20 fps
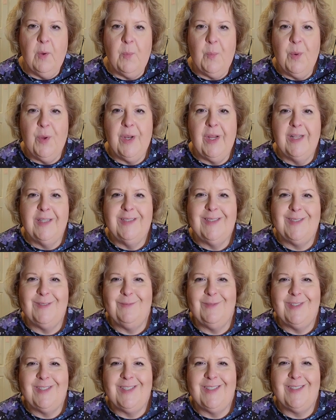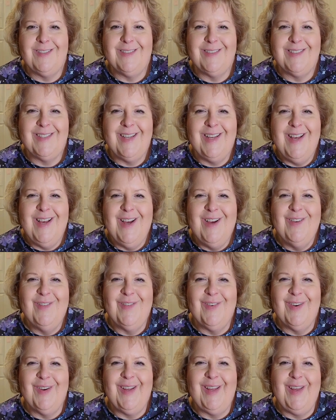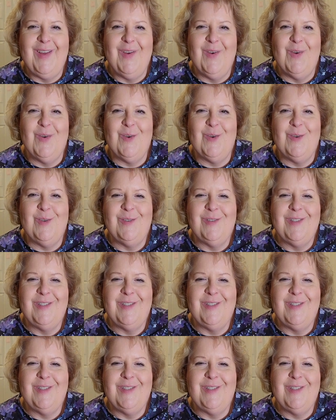will put in some stills for you